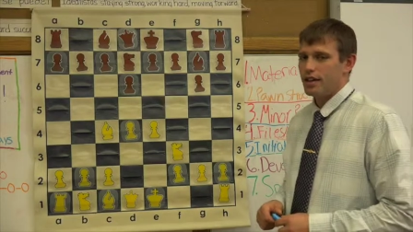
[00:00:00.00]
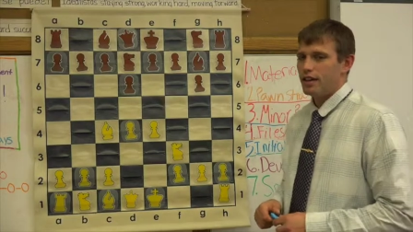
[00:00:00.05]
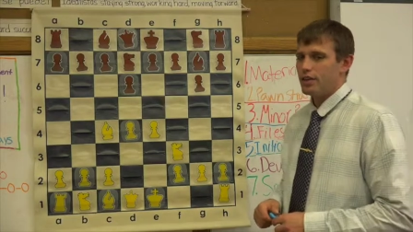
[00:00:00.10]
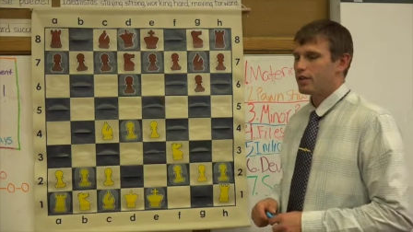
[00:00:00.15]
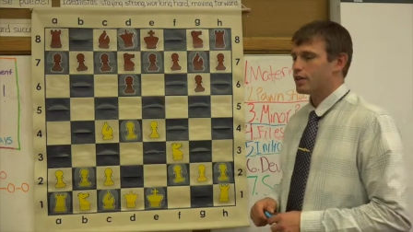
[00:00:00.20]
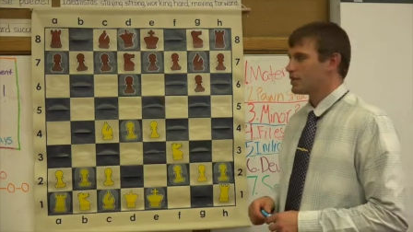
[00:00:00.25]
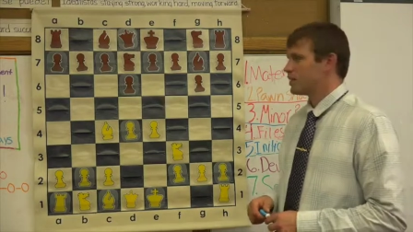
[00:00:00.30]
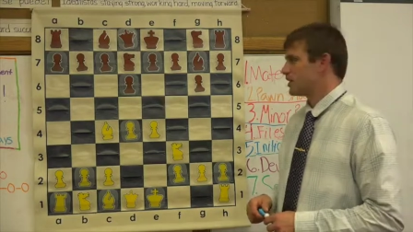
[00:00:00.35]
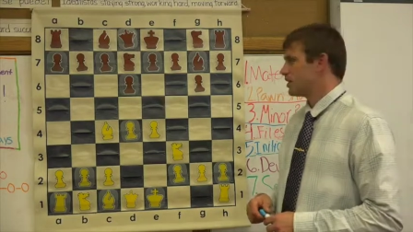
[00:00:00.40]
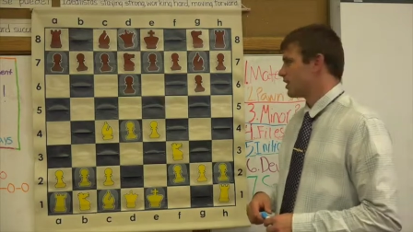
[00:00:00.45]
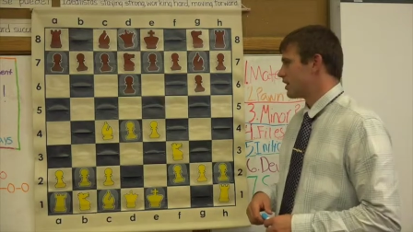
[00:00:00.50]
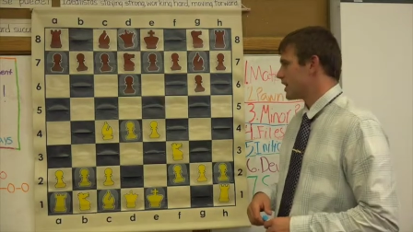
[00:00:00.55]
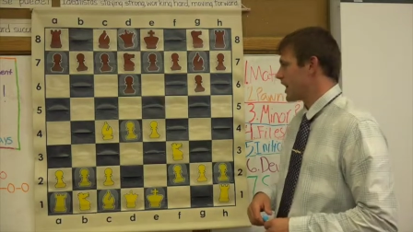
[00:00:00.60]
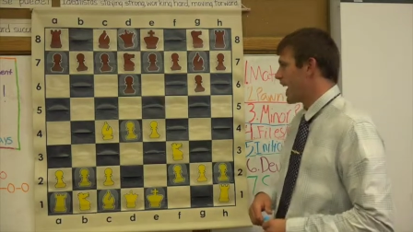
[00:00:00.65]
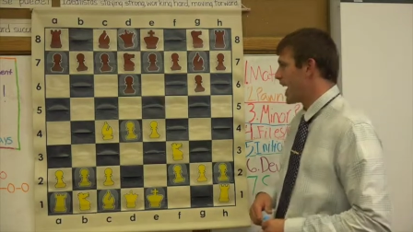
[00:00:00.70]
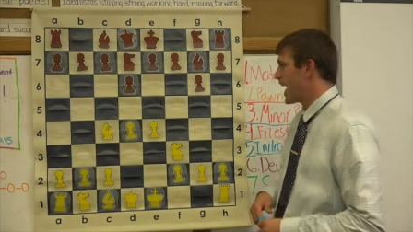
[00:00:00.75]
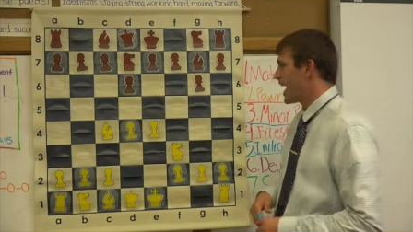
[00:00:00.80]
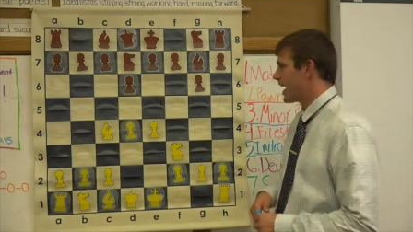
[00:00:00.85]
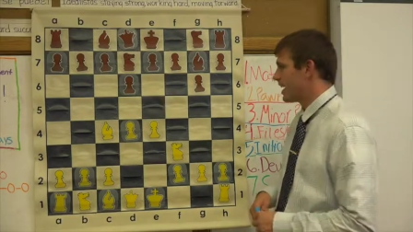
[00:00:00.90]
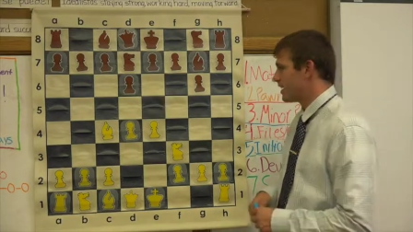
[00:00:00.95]
you'll see that
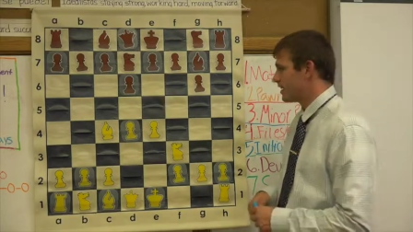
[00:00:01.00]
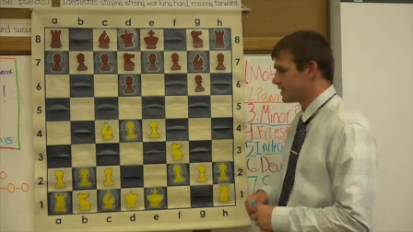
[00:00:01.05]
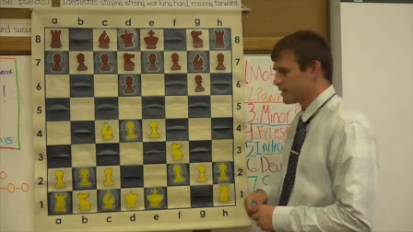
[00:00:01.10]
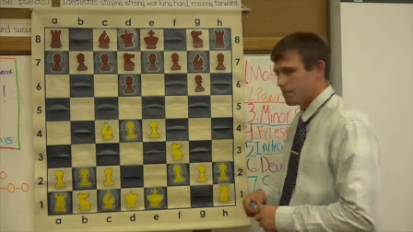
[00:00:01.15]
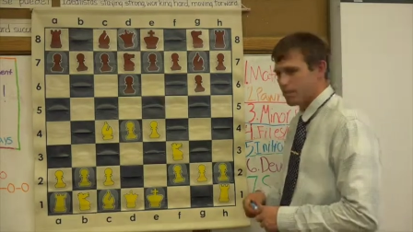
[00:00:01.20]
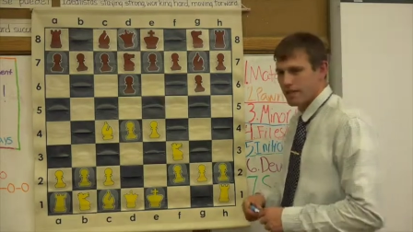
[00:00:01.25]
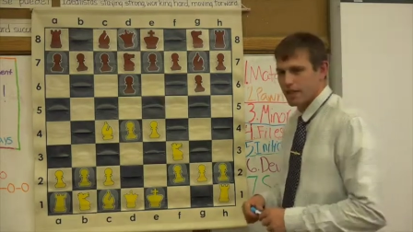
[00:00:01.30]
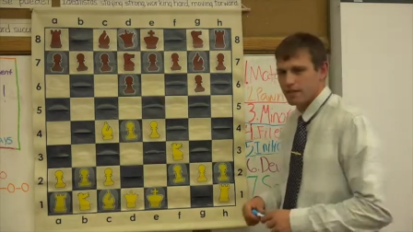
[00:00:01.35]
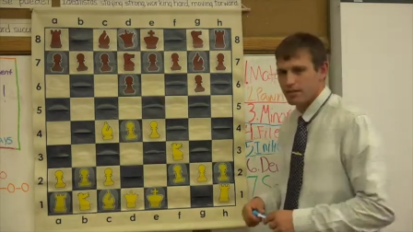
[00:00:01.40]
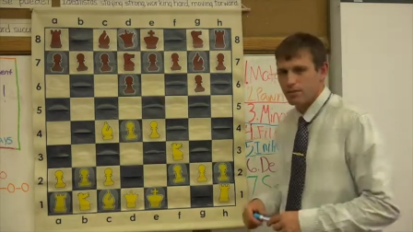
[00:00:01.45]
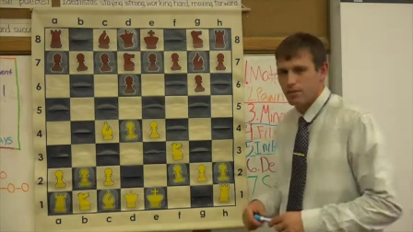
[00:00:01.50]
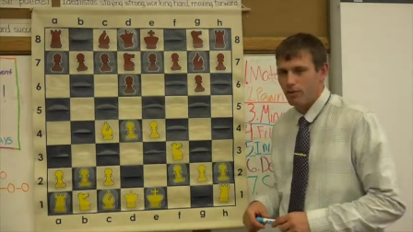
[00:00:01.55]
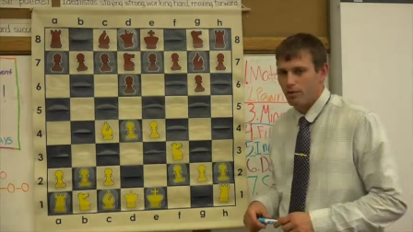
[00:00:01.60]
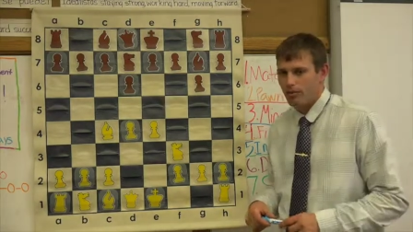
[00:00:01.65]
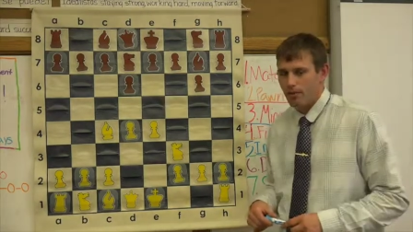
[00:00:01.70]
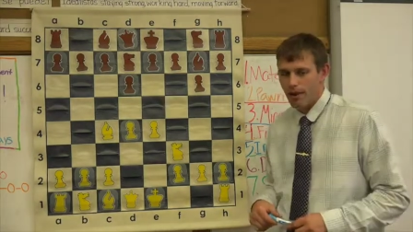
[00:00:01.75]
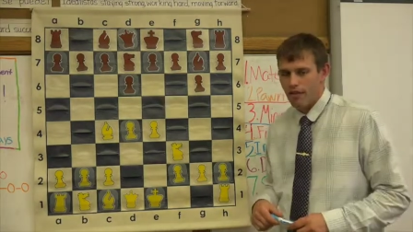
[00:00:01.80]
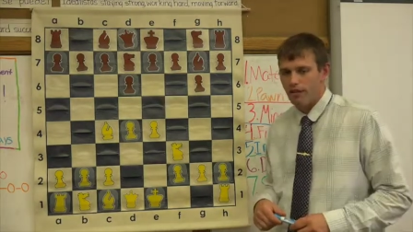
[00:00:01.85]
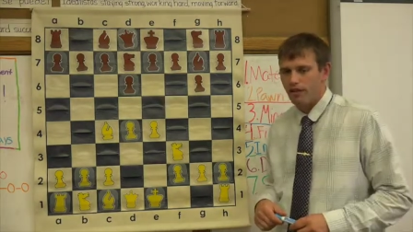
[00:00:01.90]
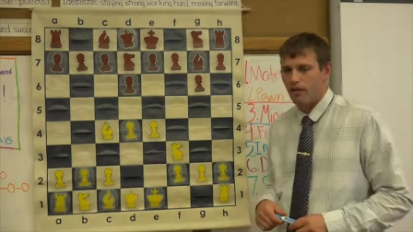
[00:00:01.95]
that is the best
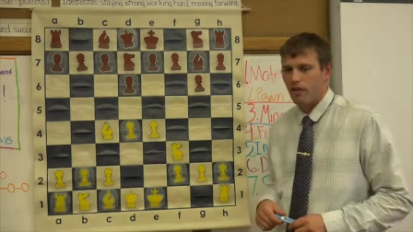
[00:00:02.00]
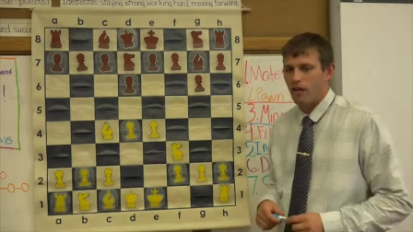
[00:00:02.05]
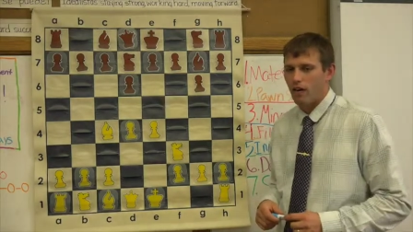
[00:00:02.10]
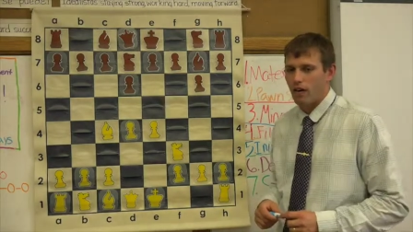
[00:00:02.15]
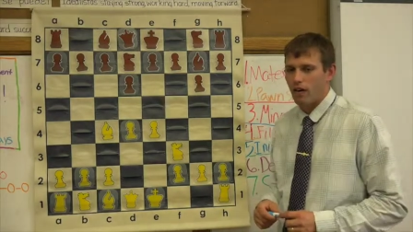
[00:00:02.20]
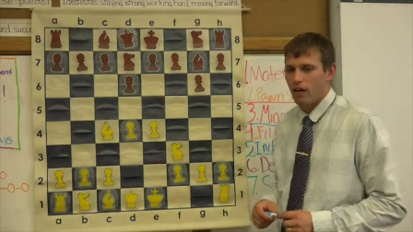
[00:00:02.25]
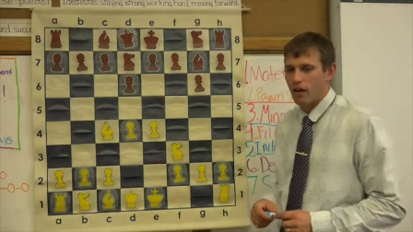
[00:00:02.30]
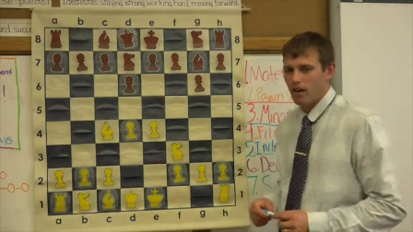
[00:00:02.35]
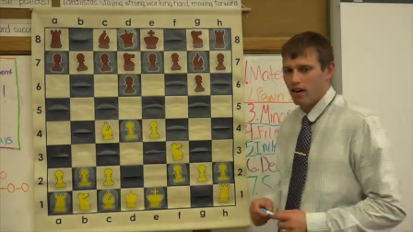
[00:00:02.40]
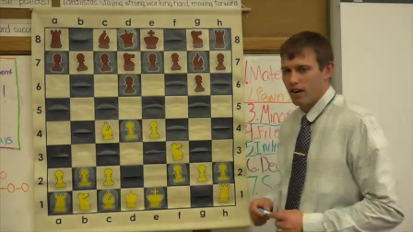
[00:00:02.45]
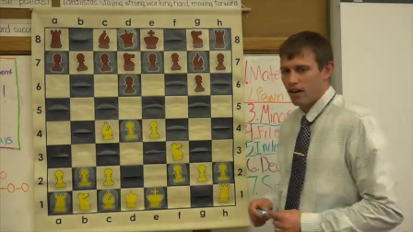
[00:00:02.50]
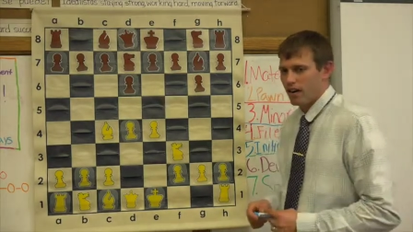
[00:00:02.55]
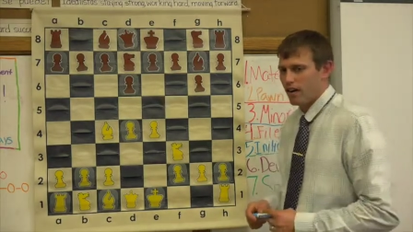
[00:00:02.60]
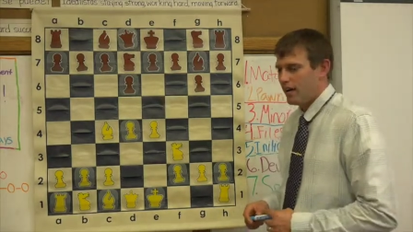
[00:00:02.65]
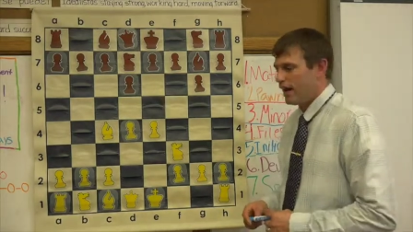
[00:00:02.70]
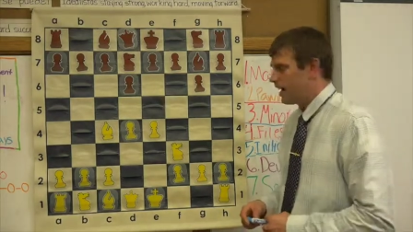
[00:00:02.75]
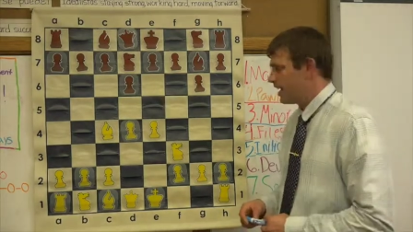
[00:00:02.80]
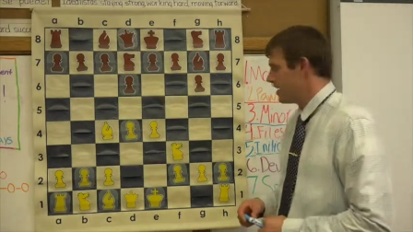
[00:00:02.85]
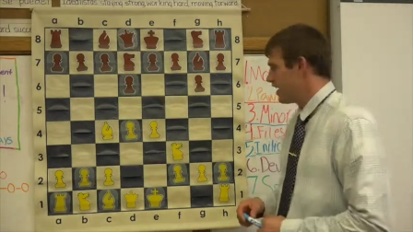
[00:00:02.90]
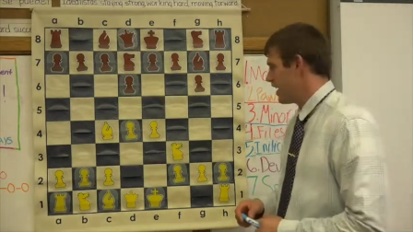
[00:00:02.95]
move by far.
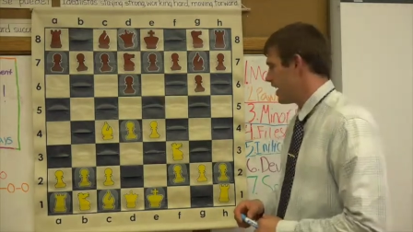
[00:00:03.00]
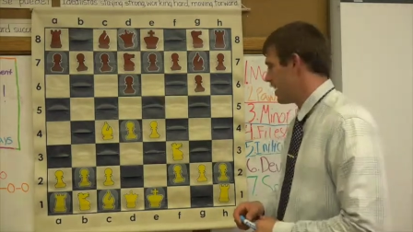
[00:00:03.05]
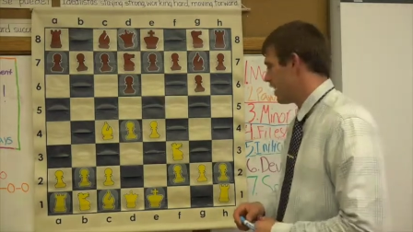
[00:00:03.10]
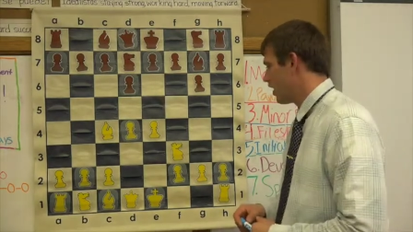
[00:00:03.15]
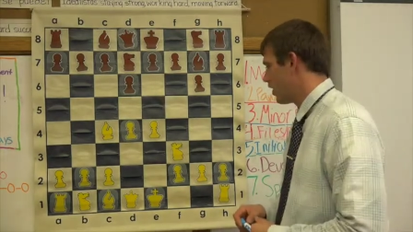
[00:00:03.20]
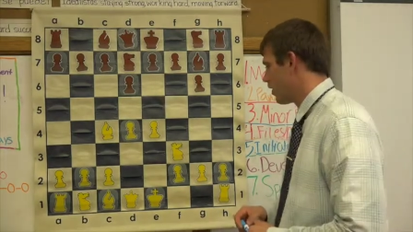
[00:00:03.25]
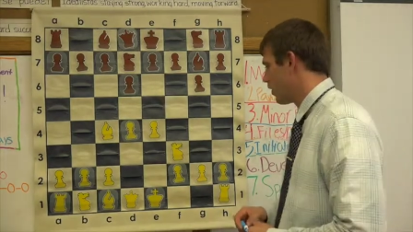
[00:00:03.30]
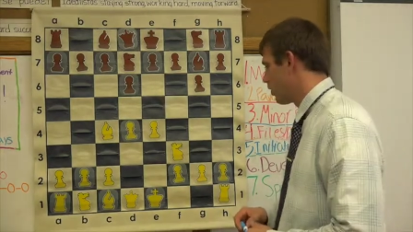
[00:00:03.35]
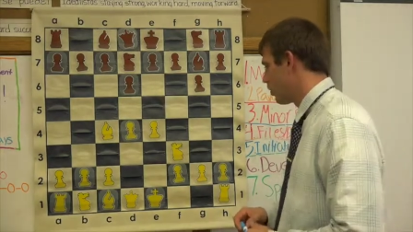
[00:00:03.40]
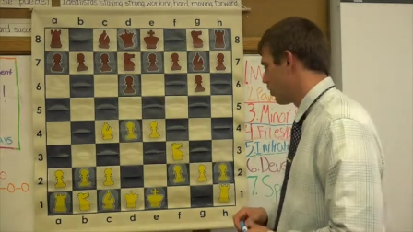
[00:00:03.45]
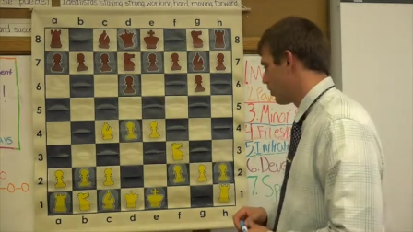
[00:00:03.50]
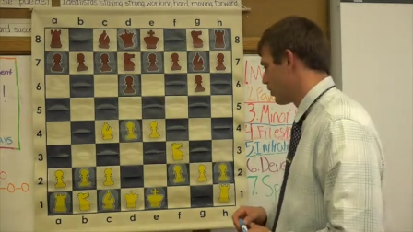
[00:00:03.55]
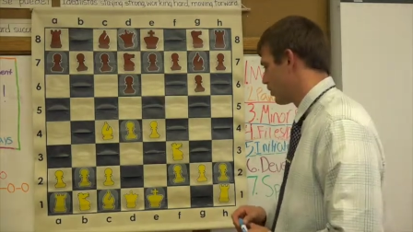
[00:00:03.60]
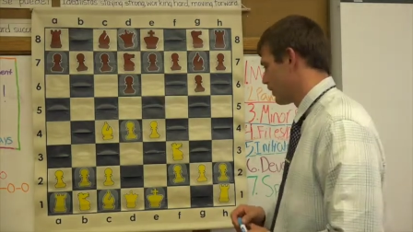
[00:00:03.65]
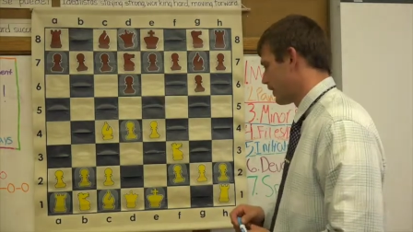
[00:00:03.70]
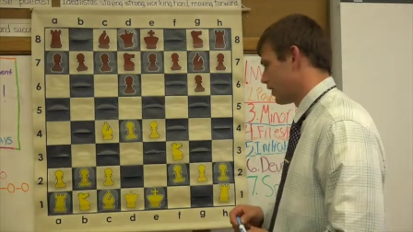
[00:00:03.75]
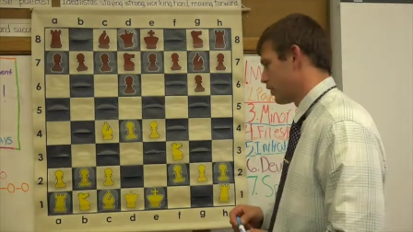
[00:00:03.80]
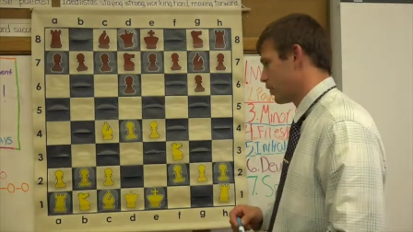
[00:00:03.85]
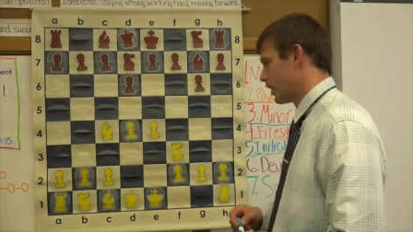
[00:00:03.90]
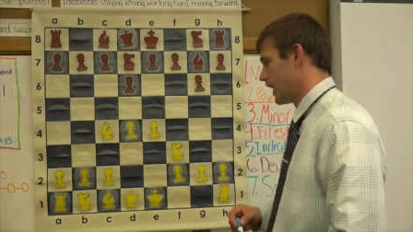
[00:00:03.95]
And now we're
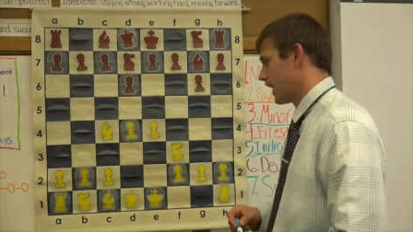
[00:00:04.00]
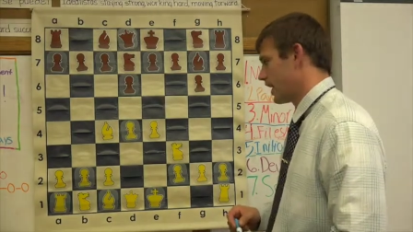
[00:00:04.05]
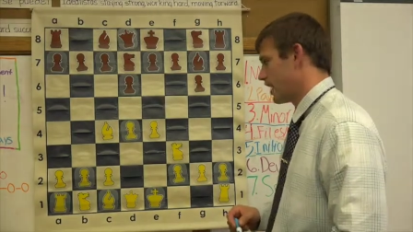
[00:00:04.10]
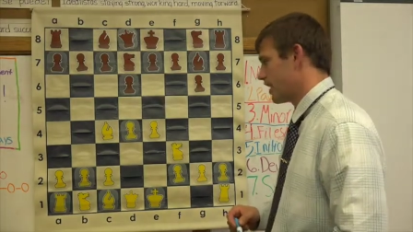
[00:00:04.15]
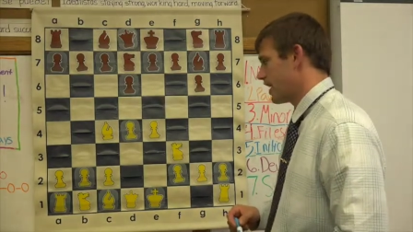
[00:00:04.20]
doing great.